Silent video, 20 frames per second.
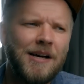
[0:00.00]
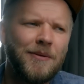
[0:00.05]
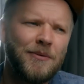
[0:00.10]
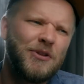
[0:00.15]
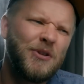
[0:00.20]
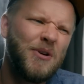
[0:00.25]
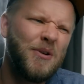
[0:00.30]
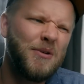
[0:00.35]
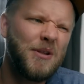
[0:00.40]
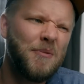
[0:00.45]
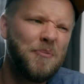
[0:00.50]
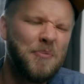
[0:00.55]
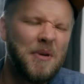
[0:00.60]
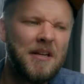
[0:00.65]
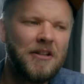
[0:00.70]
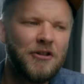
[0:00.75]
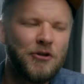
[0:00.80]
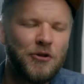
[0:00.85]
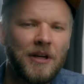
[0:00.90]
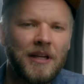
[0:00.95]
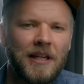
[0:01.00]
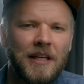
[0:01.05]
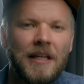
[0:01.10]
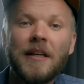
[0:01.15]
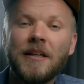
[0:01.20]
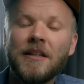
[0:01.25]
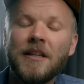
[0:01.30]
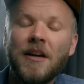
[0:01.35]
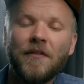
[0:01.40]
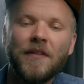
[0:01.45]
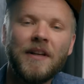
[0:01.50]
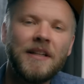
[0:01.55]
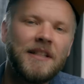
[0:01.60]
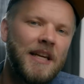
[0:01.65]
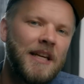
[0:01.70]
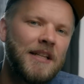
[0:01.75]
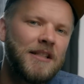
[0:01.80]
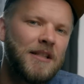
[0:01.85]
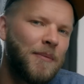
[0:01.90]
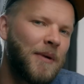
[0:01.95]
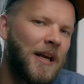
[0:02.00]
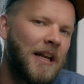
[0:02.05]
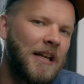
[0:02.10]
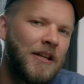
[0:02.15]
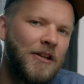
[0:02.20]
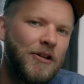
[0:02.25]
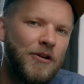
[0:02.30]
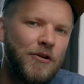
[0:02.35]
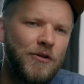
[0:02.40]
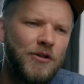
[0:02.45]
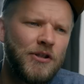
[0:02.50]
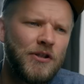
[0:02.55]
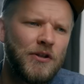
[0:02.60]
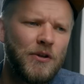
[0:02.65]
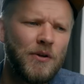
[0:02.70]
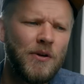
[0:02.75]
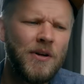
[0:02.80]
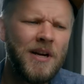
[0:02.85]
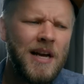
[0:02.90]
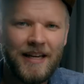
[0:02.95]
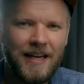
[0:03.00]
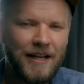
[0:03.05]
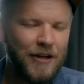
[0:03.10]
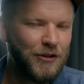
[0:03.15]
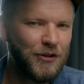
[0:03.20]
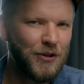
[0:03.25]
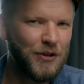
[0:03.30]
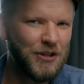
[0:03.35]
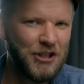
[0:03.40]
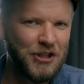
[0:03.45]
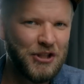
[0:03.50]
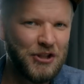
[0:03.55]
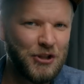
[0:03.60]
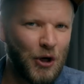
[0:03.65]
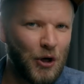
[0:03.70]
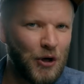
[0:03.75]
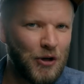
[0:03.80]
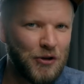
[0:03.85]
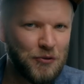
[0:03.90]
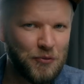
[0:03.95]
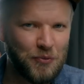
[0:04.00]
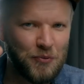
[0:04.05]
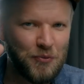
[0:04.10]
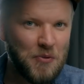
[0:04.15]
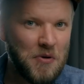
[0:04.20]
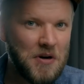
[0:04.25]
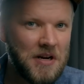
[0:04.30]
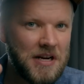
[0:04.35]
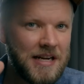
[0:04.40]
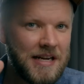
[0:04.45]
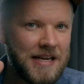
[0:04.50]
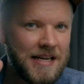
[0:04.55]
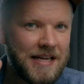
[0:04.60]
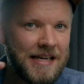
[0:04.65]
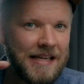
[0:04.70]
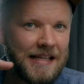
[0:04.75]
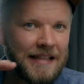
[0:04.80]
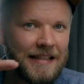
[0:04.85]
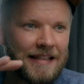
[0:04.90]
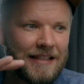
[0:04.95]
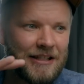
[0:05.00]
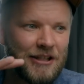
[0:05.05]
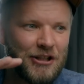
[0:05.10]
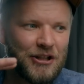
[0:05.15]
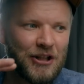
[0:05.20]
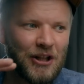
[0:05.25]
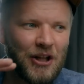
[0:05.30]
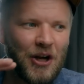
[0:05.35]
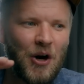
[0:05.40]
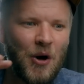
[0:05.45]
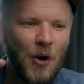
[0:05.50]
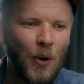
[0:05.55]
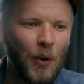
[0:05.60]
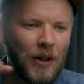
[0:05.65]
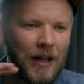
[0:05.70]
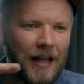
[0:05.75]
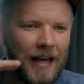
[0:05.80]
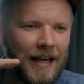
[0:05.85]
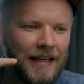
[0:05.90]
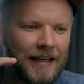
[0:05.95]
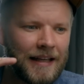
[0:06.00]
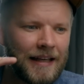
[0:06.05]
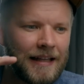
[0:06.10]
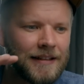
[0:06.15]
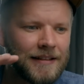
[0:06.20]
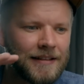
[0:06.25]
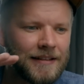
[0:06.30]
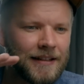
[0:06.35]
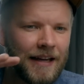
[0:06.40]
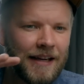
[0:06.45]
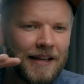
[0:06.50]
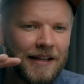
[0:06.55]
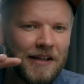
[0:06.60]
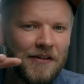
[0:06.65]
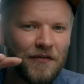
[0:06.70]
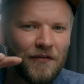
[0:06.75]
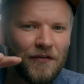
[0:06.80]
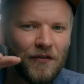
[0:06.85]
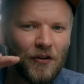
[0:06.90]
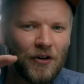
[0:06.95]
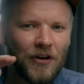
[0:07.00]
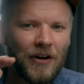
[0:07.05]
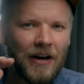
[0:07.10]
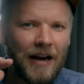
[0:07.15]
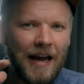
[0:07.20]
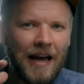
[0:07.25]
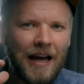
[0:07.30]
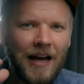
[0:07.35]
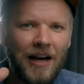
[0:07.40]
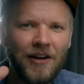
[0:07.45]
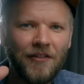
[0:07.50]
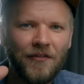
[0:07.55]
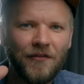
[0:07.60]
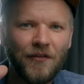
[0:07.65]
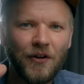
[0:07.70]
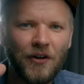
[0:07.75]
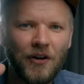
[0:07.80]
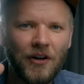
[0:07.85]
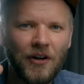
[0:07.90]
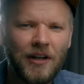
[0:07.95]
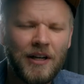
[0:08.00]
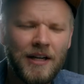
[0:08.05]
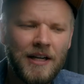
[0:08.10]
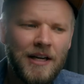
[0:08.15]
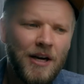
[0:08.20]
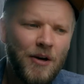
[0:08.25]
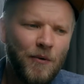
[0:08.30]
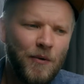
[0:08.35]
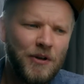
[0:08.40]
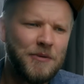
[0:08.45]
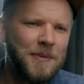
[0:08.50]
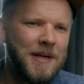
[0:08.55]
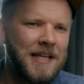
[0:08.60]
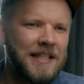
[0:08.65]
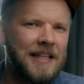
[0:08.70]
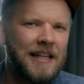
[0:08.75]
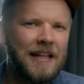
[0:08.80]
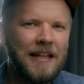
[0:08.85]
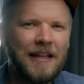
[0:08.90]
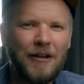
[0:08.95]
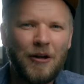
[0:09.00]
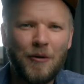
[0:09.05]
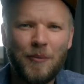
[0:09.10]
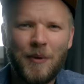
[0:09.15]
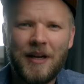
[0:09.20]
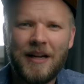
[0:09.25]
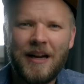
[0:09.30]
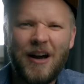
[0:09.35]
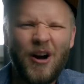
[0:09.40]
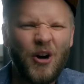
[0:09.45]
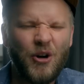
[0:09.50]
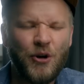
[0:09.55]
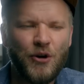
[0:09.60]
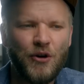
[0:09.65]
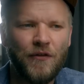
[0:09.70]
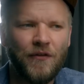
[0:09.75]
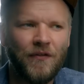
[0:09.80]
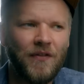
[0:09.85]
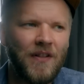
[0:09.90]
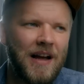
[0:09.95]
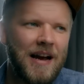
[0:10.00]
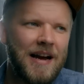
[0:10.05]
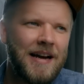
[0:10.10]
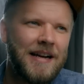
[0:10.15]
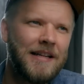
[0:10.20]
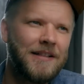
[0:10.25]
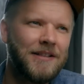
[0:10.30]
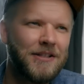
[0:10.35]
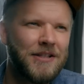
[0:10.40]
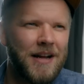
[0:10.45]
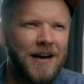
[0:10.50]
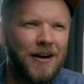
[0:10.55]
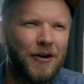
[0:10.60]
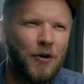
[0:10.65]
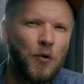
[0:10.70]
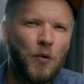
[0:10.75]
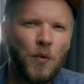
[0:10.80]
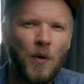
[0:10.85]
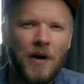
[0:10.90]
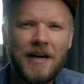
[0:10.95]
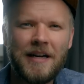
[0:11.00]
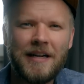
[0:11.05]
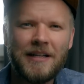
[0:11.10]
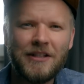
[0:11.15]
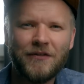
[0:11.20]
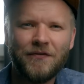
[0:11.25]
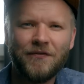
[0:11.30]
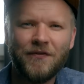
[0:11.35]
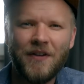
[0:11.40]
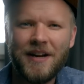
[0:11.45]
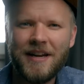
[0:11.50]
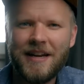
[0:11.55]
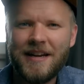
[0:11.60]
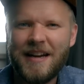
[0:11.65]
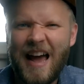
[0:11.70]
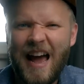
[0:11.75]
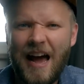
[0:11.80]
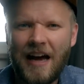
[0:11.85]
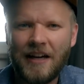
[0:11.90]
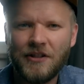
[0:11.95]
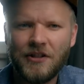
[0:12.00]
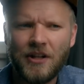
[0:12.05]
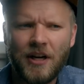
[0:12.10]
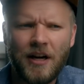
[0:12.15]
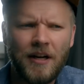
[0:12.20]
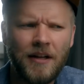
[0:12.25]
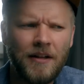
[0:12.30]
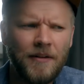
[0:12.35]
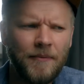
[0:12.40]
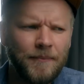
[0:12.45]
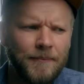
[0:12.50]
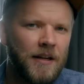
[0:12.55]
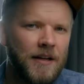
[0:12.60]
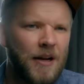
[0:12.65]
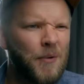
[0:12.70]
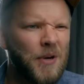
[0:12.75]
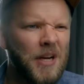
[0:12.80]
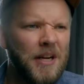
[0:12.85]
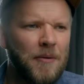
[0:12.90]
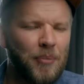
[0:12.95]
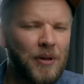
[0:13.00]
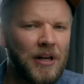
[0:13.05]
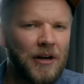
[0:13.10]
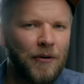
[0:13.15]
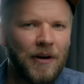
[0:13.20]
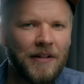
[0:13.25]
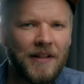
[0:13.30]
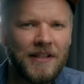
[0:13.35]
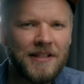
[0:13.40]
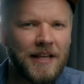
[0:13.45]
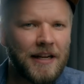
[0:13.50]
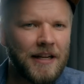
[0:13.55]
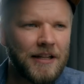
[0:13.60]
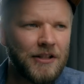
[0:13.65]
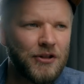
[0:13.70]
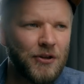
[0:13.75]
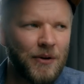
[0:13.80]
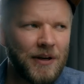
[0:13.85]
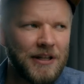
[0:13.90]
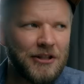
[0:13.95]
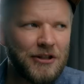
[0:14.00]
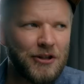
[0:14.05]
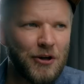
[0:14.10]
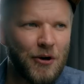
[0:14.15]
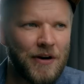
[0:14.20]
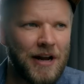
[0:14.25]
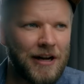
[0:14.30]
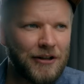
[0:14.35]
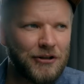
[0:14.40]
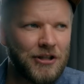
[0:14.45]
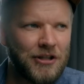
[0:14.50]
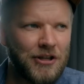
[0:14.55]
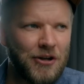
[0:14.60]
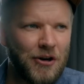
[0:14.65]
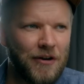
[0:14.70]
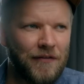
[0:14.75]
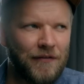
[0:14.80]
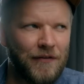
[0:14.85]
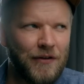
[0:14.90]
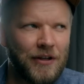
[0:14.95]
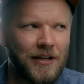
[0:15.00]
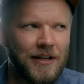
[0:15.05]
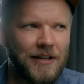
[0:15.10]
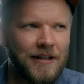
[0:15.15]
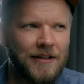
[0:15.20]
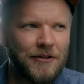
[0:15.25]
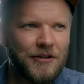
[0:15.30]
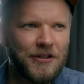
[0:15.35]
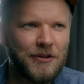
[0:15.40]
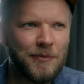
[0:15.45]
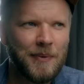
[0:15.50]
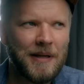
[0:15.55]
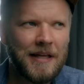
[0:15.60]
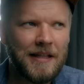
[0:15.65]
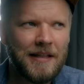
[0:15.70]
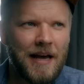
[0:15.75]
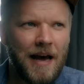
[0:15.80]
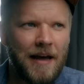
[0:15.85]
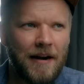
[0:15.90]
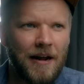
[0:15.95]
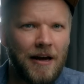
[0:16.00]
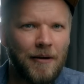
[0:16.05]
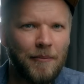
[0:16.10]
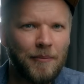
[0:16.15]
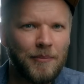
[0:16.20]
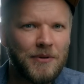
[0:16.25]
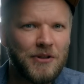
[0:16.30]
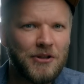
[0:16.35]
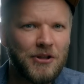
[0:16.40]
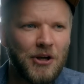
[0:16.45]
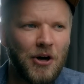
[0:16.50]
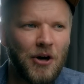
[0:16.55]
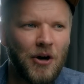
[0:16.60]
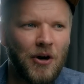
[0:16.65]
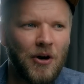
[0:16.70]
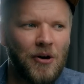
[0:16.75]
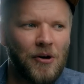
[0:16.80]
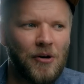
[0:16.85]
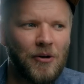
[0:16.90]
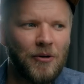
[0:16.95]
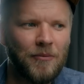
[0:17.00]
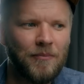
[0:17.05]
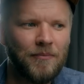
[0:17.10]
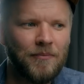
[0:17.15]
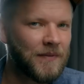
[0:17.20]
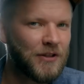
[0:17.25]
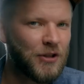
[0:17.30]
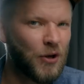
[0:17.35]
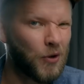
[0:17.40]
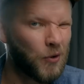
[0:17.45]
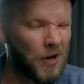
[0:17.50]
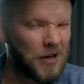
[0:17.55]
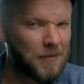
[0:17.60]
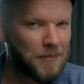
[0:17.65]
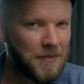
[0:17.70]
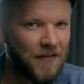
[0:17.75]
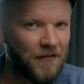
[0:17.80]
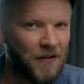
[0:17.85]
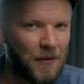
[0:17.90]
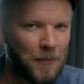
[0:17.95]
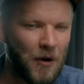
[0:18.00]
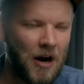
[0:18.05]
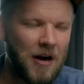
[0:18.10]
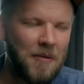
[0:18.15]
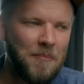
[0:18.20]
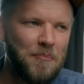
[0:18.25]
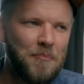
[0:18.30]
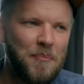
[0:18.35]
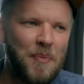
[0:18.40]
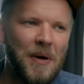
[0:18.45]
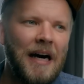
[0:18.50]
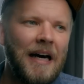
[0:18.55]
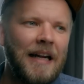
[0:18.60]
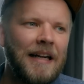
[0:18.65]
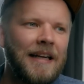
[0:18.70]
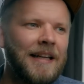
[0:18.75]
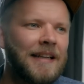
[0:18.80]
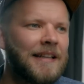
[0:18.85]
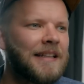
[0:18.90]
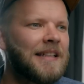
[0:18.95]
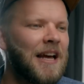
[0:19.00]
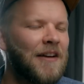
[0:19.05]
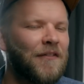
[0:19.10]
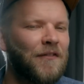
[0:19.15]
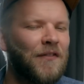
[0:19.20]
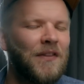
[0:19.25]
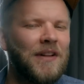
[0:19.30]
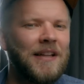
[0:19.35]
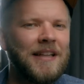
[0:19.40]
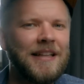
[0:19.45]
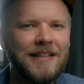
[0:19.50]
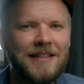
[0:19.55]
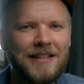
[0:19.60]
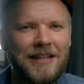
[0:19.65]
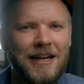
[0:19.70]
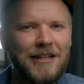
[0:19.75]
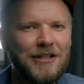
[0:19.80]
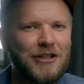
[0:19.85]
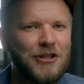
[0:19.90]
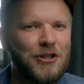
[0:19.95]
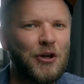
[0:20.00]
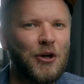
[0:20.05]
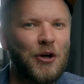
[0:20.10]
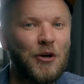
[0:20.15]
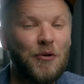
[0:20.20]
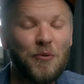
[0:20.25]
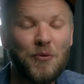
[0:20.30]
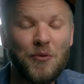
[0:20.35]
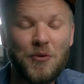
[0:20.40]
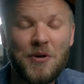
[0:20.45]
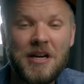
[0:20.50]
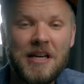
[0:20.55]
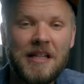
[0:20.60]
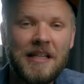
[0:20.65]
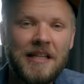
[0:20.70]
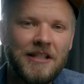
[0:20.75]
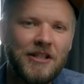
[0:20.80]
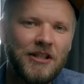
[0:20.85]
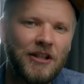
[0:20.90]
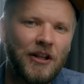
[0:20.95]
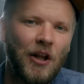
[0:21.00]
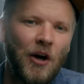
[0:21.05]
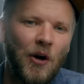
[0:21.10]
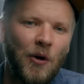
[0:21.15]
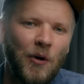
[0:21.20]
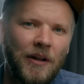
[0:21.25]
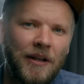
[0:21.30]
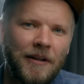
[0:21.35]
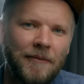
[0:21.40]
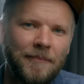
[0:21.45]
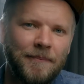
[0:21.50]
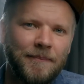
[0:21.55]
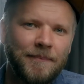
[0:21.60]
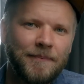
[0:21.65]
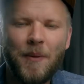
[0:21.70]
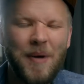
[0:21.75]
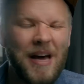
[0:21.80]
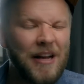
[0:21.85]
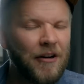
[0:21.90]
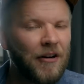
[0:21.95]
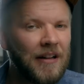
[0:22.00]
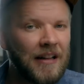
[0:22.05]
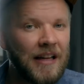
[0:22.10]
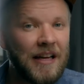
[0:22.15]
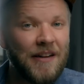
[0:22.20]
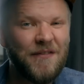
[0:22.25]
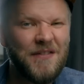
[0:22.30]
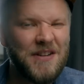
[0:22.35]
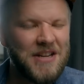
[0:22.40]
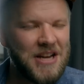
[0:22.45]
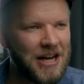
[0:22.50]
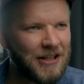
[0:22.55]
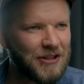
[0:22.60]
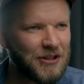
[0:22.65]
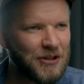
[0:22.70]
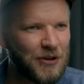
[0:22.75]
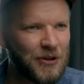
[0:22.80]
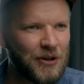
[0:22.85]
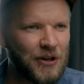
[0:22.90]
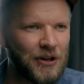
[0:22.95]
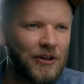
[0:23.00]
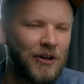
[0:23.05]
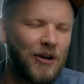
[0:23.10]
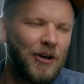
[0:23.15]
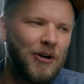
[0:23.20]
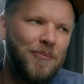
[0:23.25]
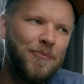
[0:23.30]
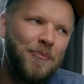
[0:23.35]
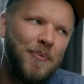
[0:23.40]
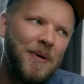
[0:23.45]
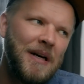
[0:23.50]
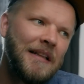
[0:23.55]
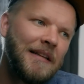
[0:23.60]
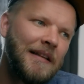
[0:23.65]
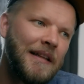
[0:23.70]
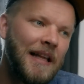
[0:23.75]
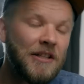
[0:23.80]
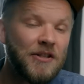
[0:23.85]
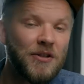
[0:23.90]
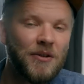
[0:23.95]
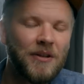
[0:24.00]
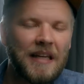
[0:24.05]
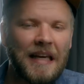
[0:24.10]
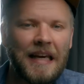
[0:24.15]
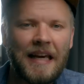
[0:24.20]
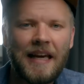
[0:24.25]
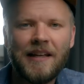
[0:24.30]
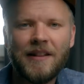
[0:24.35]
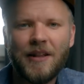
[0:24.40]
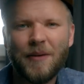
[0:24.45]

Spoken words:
So it was a bit tricky. Definitely takes some getting used to, and also just turns really slow. Like, it's taking forever, which makes it a little bit harder to fly, and it's not quite as fun and agile. Now, we didn't play around the settings, so I don't actually know if you can speed that up. So correct me if I'm wrong, but it definitely does turn really slowly. The battery life, not so good, but that's okay.